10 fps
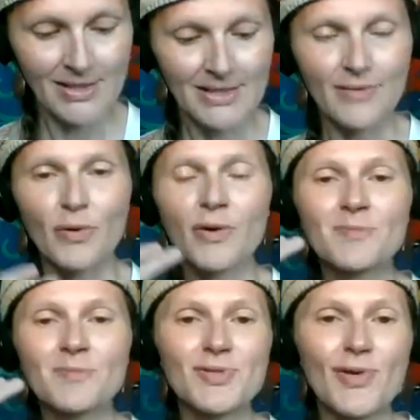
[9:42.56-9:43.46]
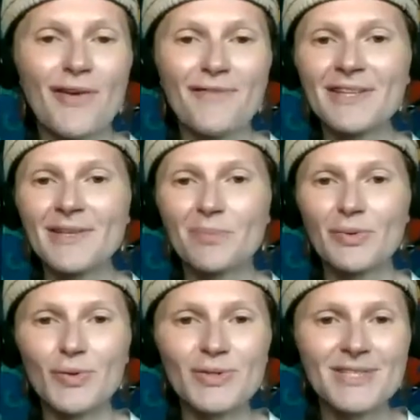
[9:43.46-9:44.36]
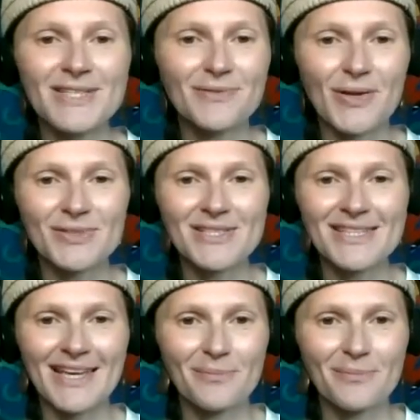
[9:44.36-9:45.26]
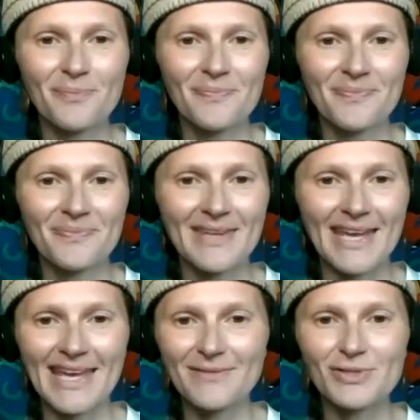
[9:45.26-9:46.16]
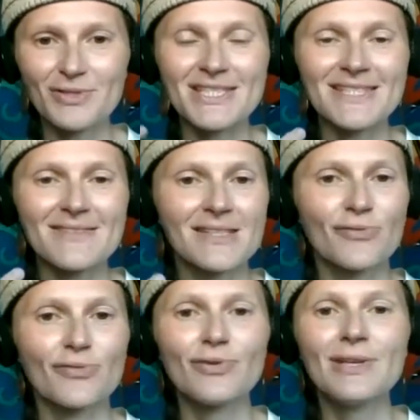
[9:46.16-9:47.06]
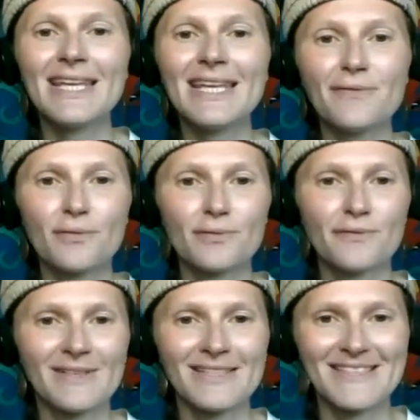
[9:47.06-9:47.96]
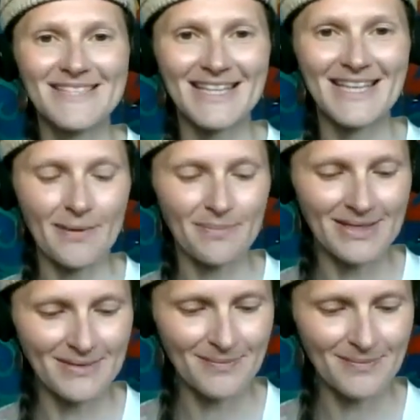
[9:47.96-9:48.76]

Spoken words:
They were observing the beauty around them and were just really fulfilled and happy.